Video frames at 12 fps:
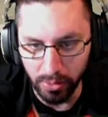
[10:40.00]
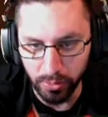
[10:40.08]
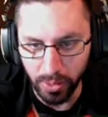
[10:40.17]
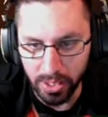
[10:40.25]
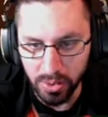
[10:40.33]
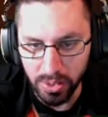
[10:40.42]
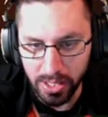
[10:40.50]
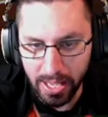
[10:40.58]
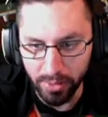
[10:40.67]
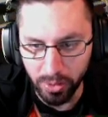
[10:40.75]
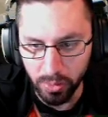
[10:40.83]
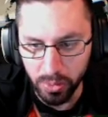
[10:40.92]
right? You can have
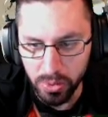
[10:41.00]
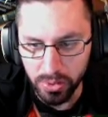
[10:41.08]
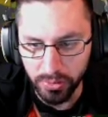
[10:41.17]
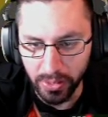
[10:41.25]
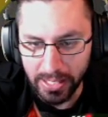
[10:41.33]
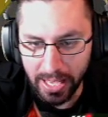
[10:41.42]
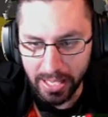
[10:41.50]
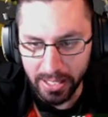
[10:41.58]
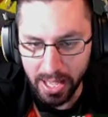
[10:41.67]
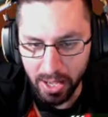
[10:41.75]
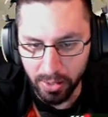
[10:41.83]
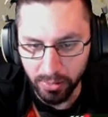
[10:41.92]
a crew just like hanging
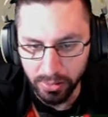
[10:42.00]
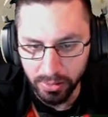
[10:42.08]
out